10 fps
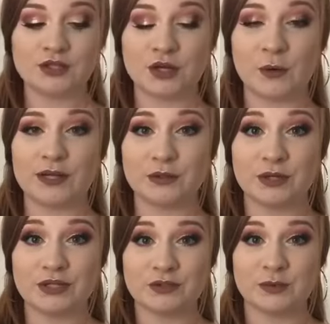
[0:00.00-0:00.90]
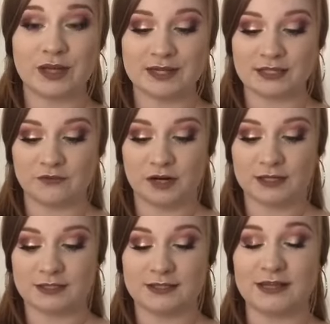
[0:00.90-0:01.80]
So I totally just realized I
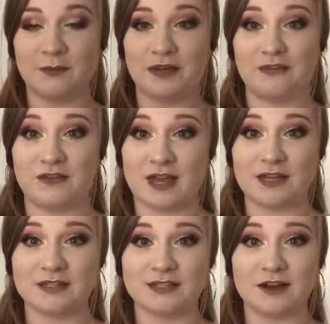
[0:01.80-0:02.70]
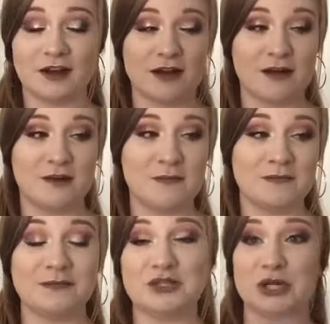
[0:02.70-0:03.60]
forgot to set my face
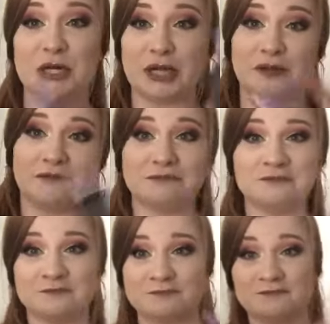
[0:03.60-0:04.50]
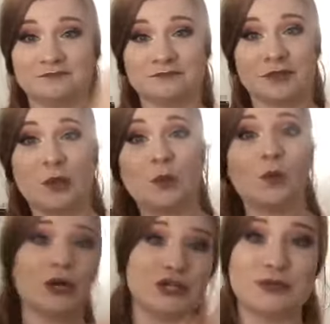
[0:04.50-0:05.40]
during
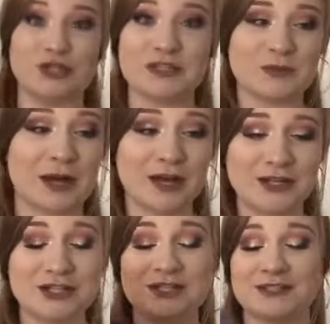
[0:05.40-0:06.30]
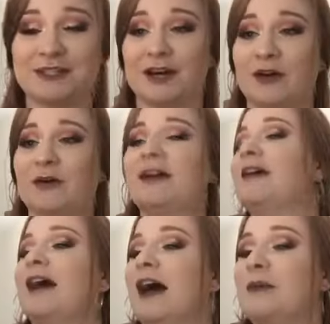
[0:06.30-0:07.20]
what you just watched. So
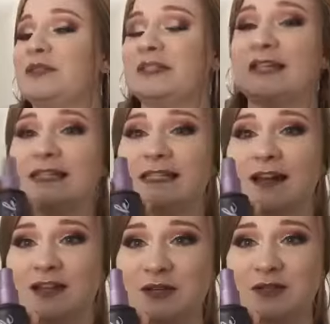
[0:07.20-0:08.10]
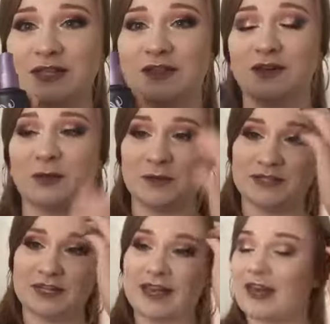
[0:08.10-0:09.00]
I'm just gonna set it using the
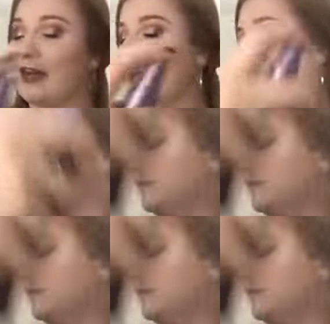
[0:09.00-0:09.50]
Urban Decay